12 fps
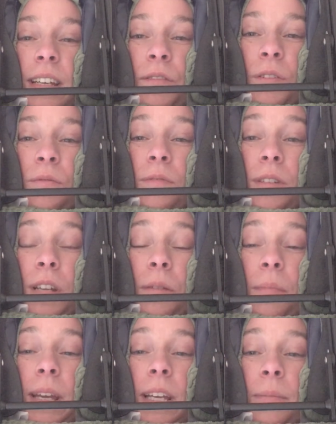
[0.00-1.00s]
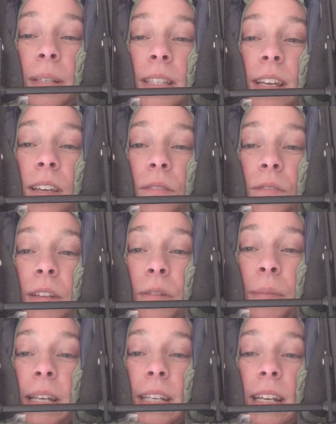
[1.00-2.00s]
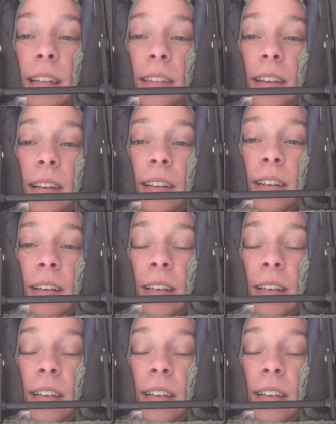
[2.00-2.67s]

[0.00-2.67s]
if you don't make a mistake, you've never made anything.